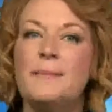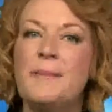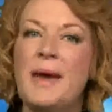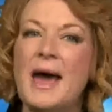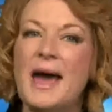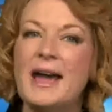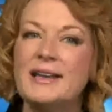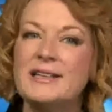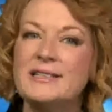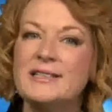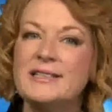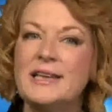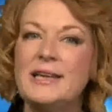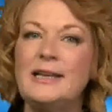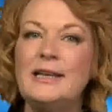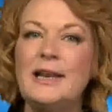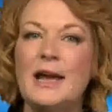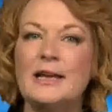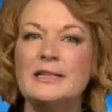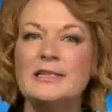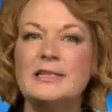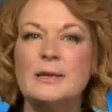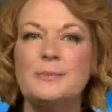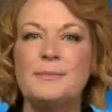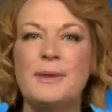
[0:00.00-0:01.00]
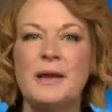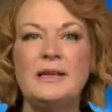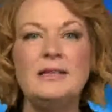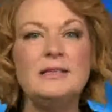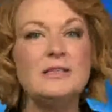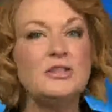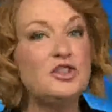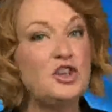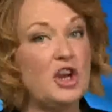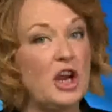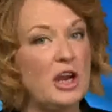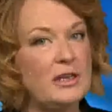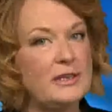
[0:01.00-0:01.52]
magazine
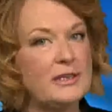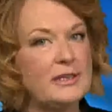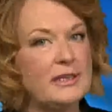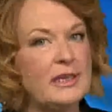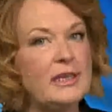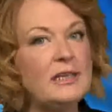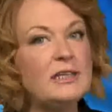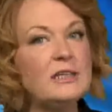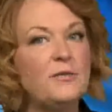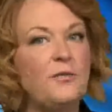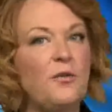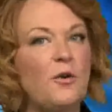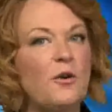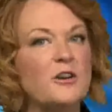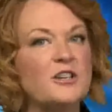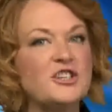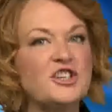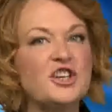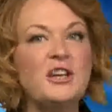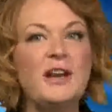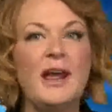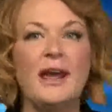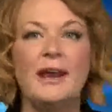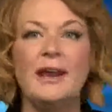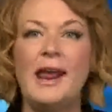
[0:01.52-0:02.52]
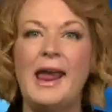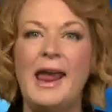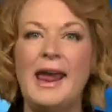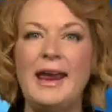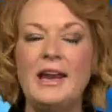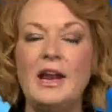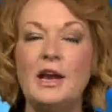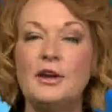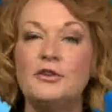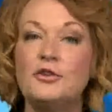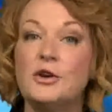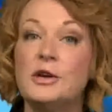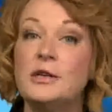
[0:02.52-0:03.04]
estimates Jay Z's fortune at
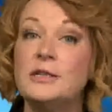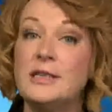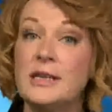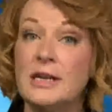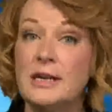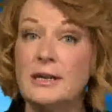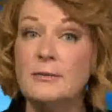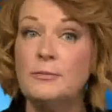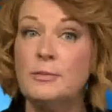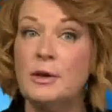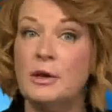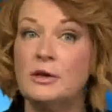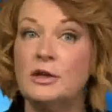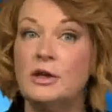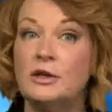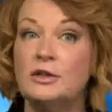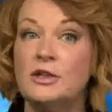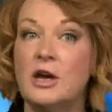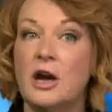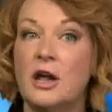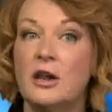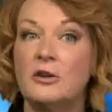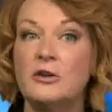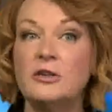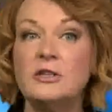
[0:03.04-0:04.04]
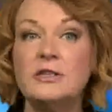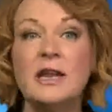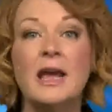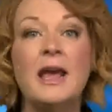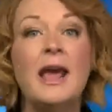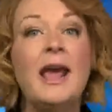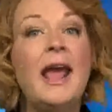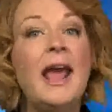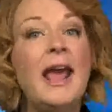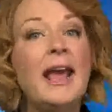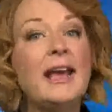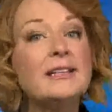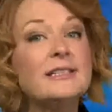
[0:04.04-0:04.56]
$810 million
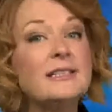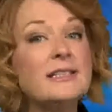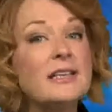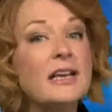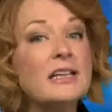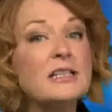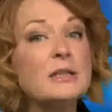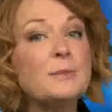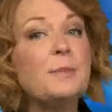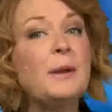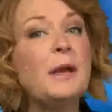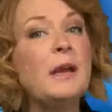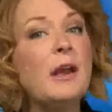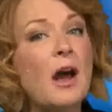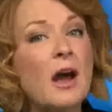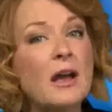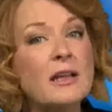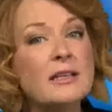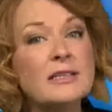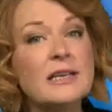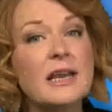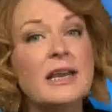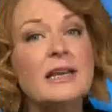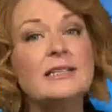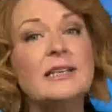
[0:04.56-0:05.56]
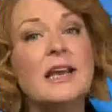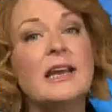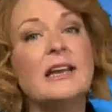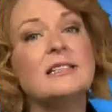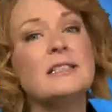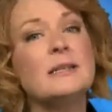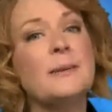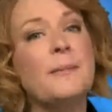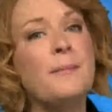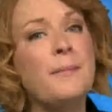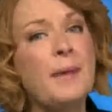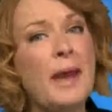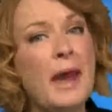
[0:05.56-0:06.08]
and says Beyonce's
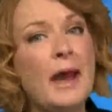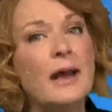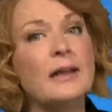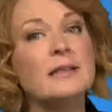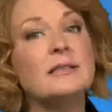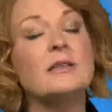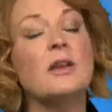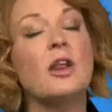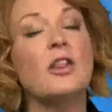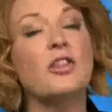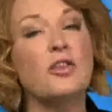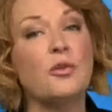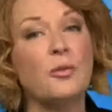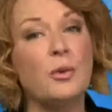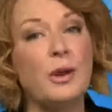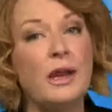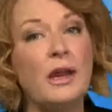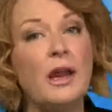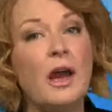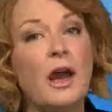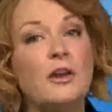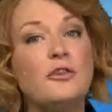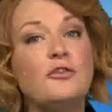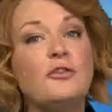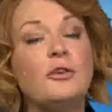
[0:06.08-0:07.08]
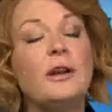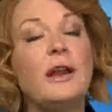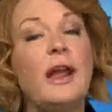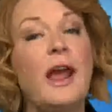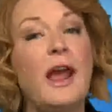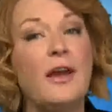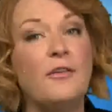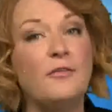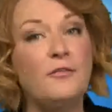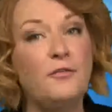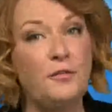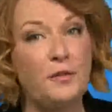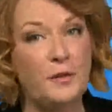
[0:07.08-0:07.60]
has amassed
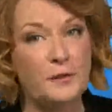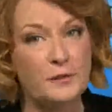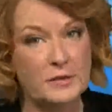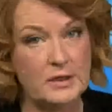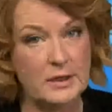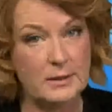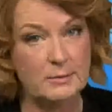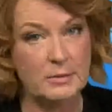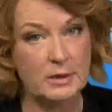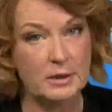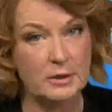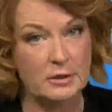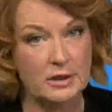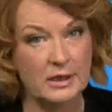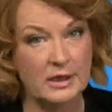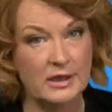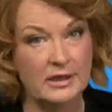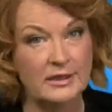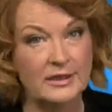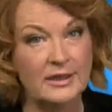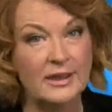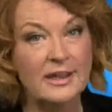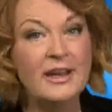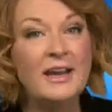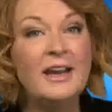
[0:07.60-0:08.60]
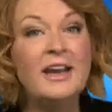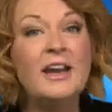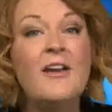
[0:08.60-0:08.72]
$350 million.